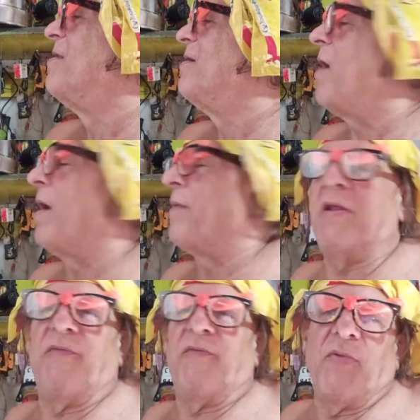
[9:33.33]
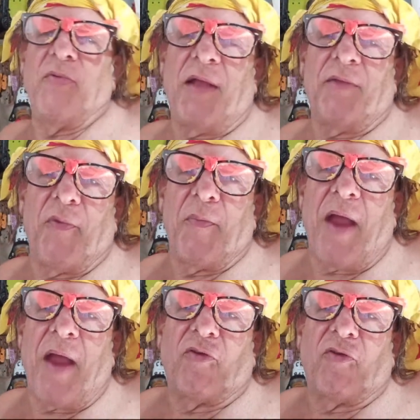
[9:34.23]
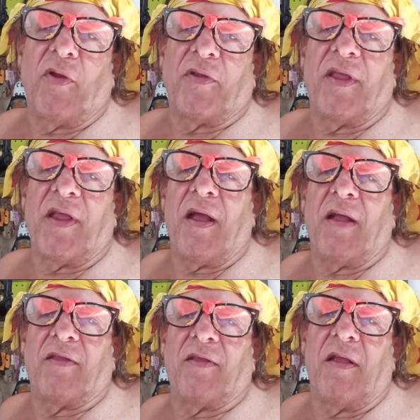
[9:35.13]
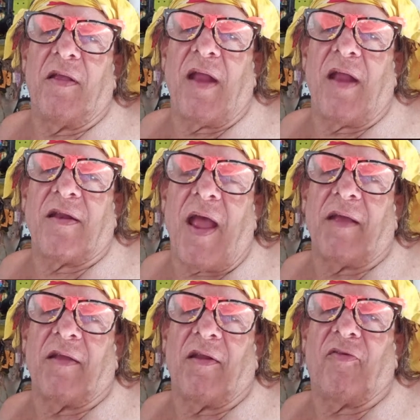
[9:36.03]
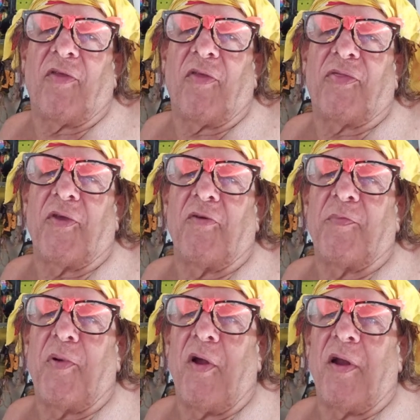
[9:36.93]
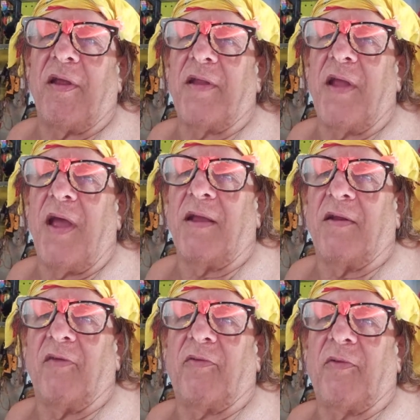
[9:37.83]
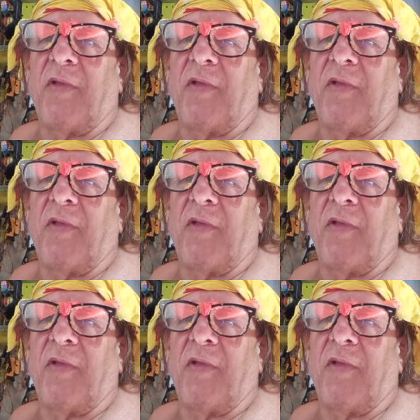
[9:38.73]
I mean, if it not for Barry Jordan, the antagonist, the third-party antagonist.